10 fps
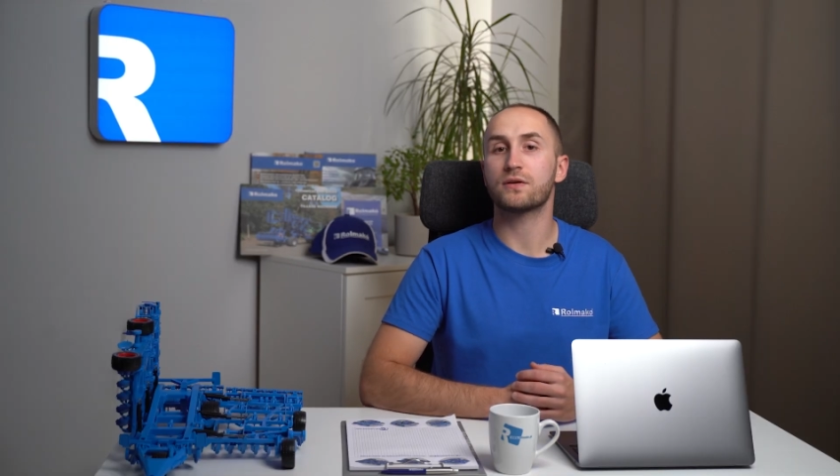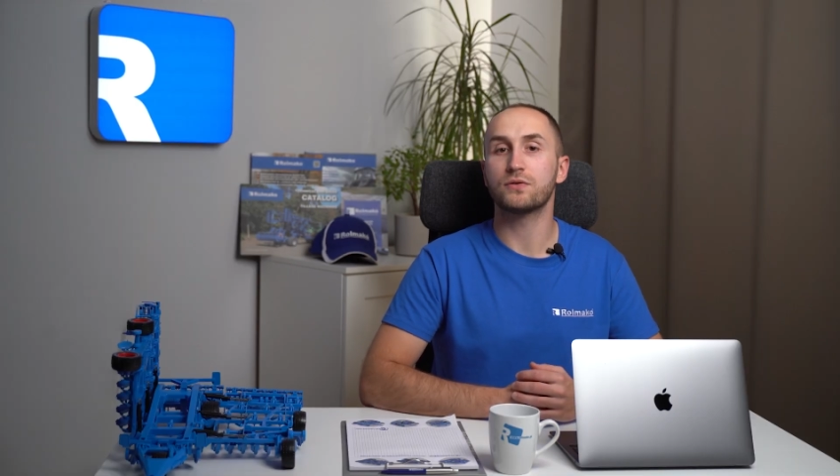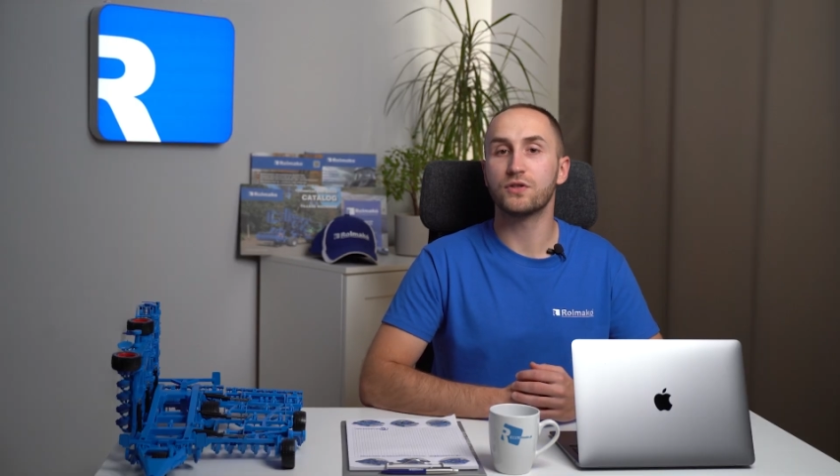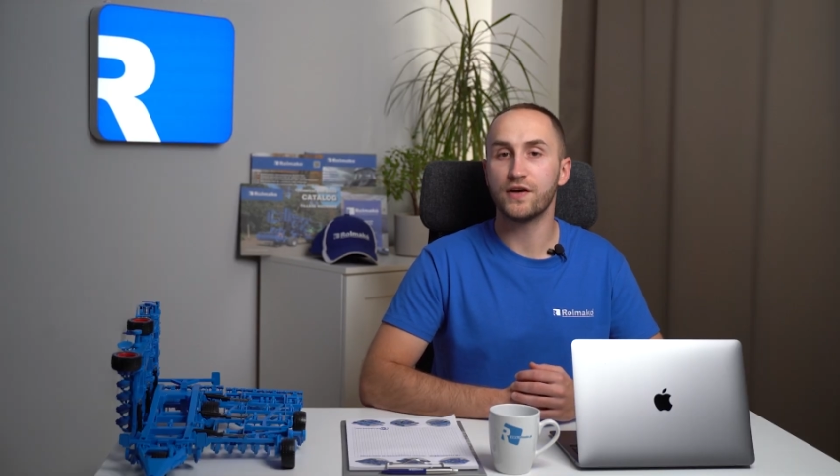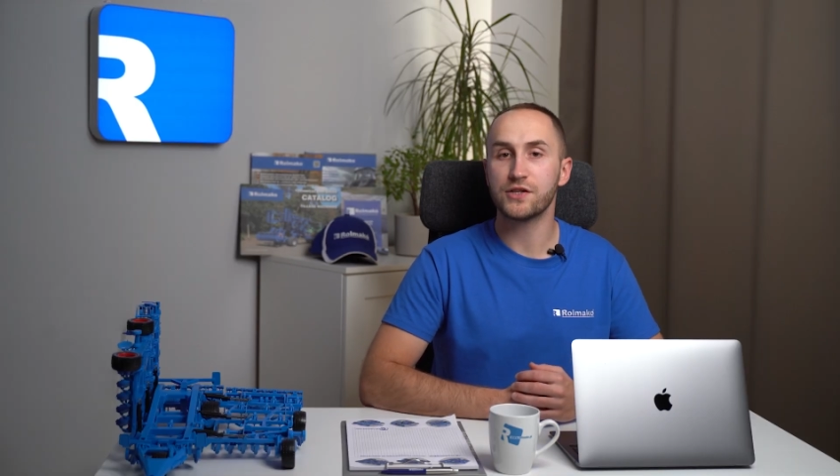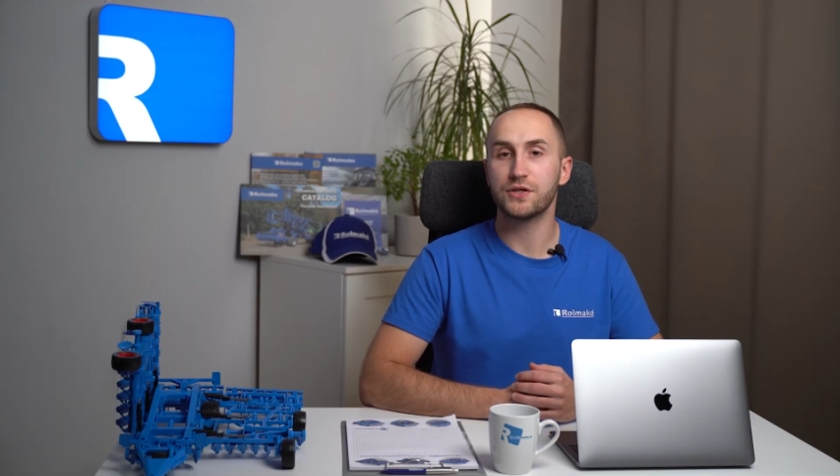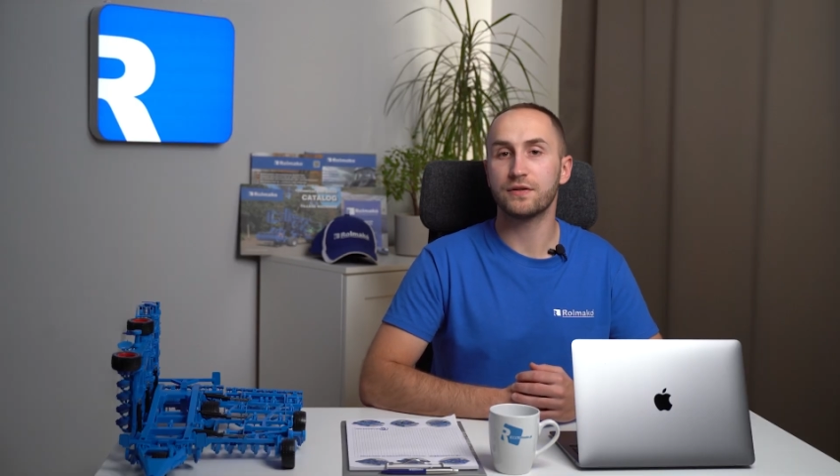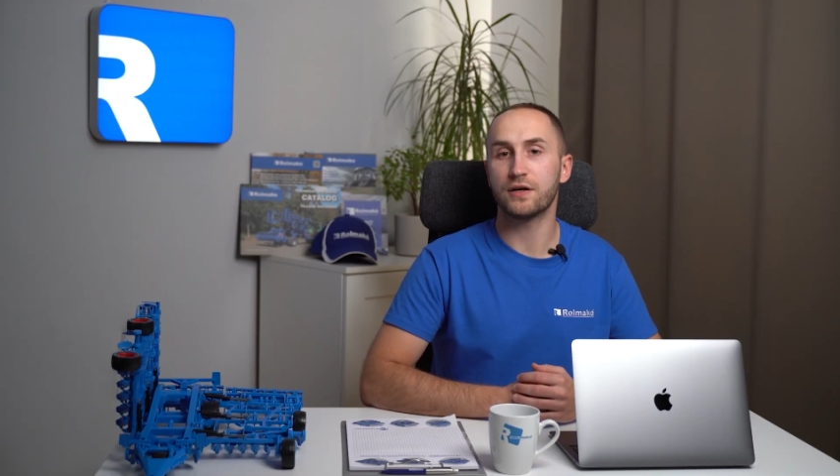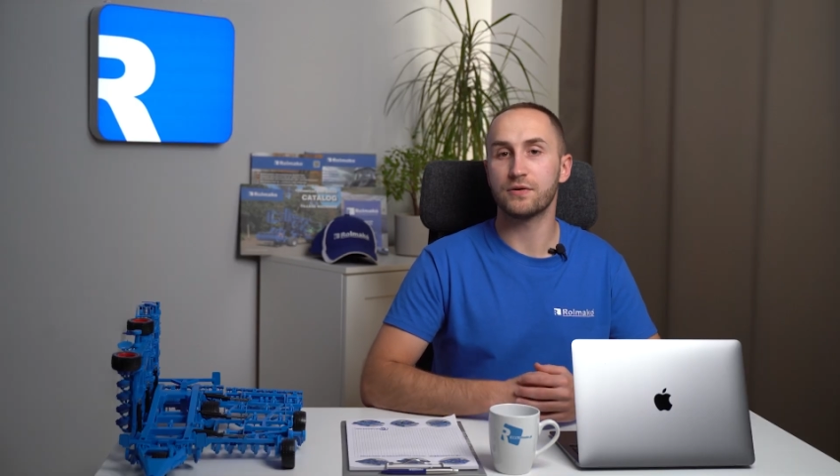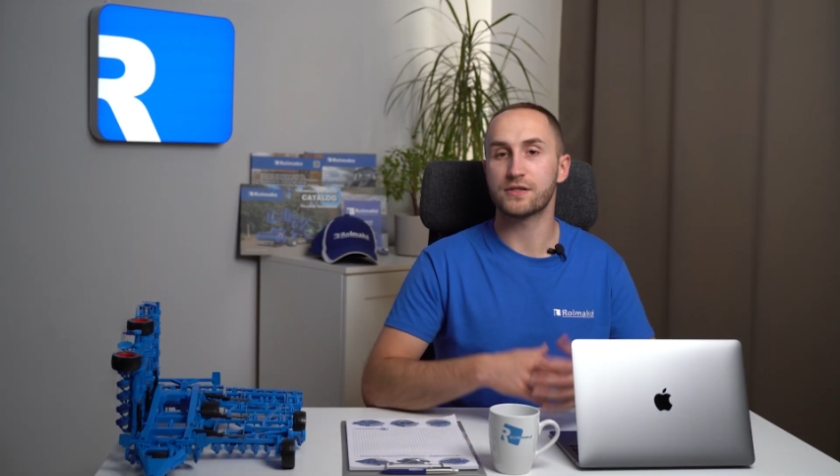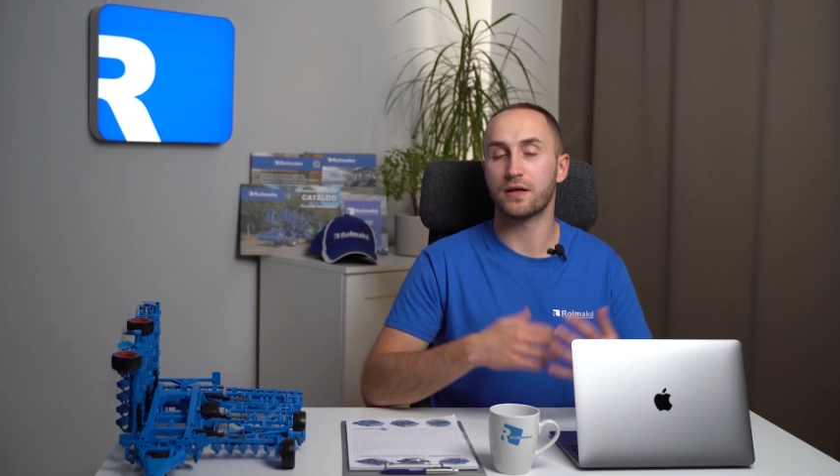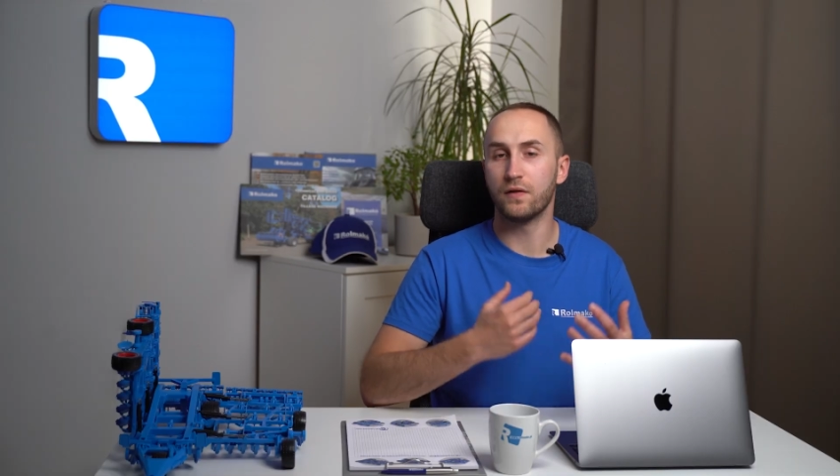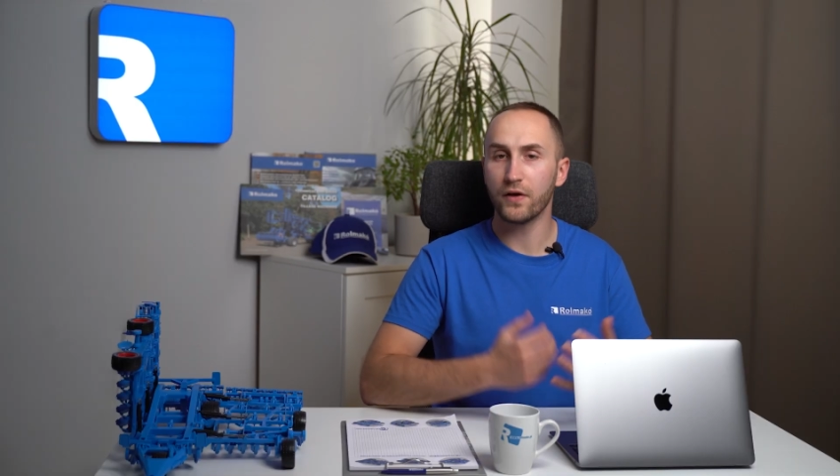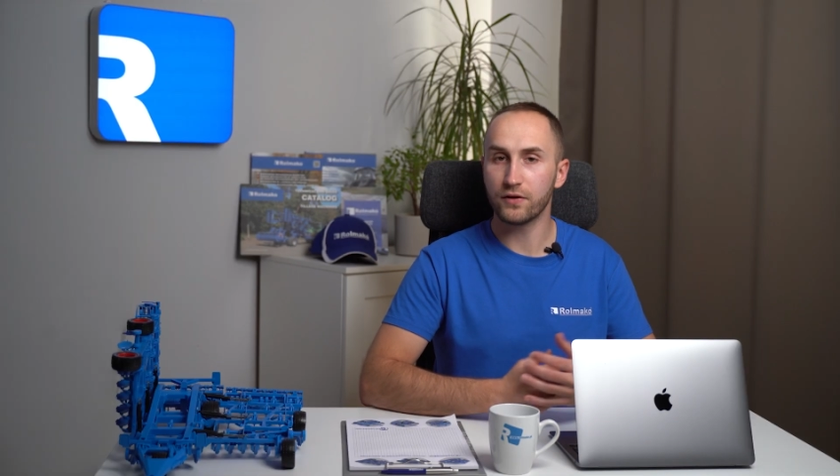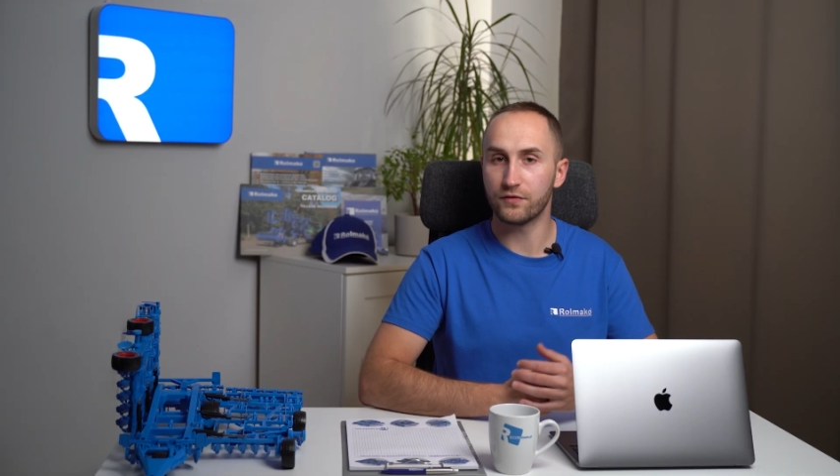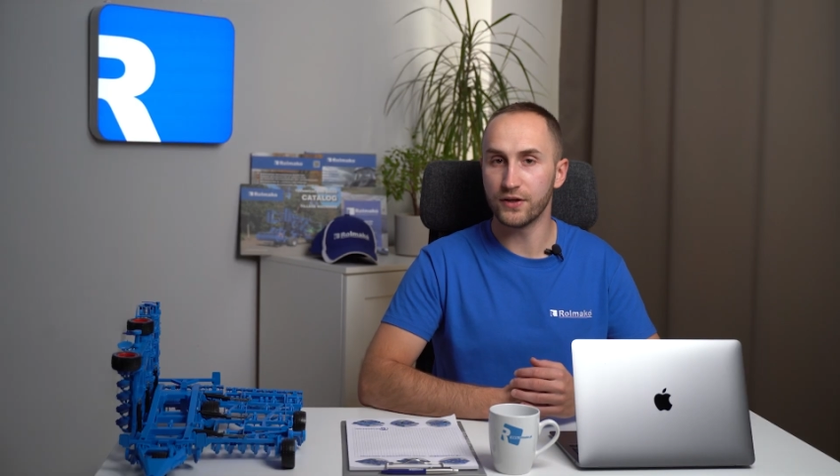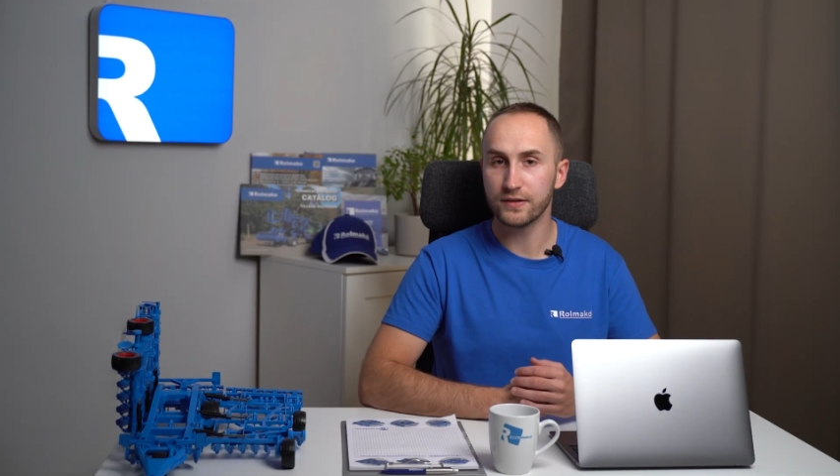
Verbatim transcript: cultivation there is a lot of